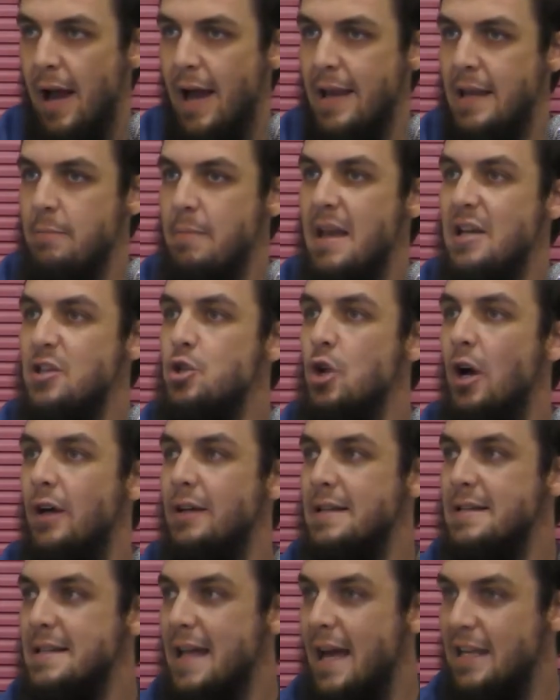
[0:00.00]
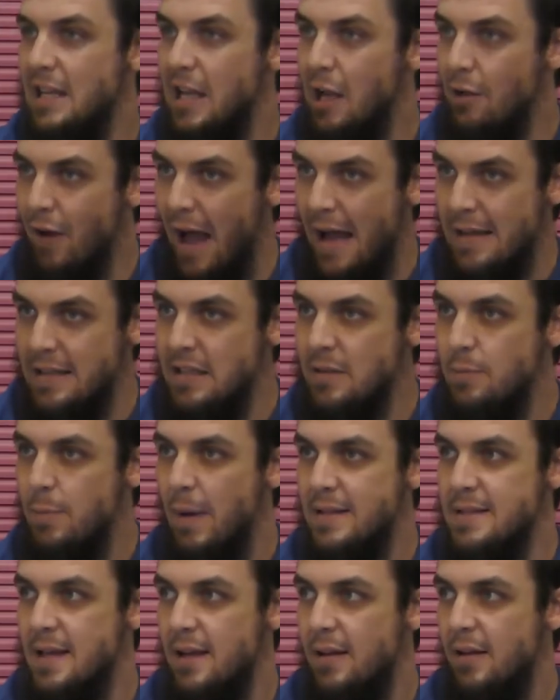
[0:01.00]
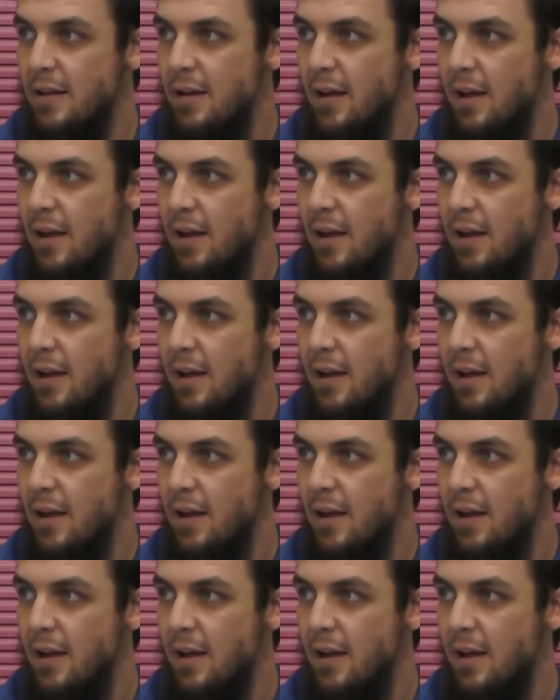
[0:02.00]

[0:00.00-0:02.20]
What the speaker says: And it makes your understanding of hadith better.